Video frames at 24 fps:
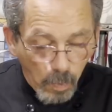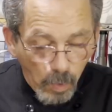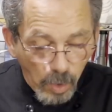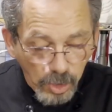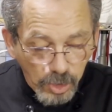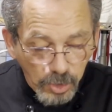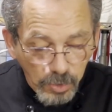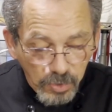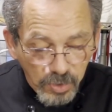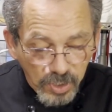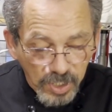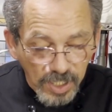
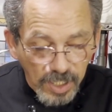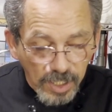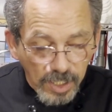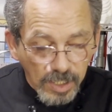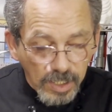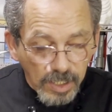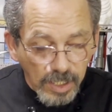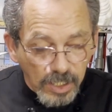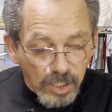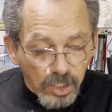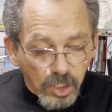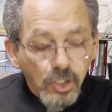Once you see
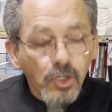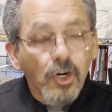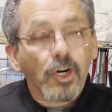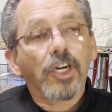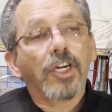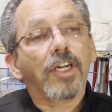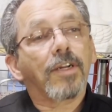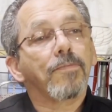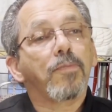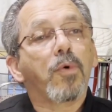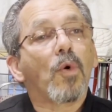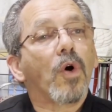that it's
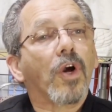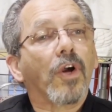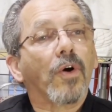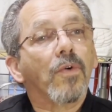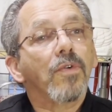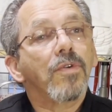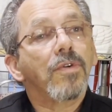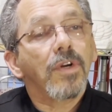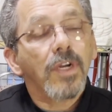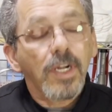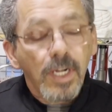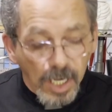starting to boil,
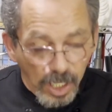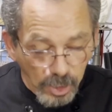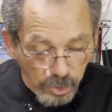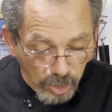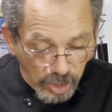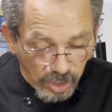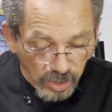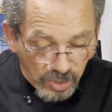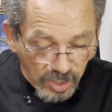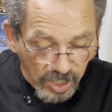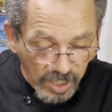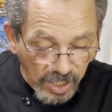as you
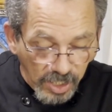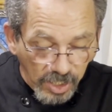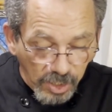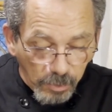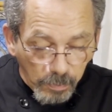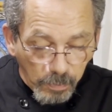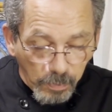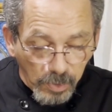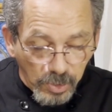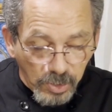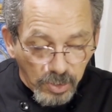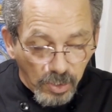can see here,
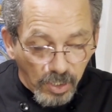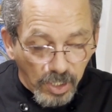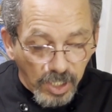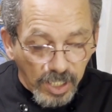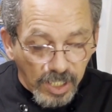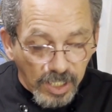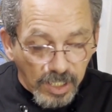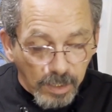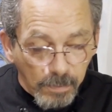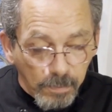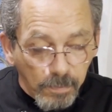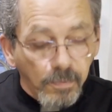we're starting to
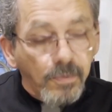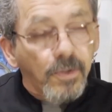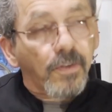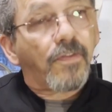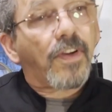get the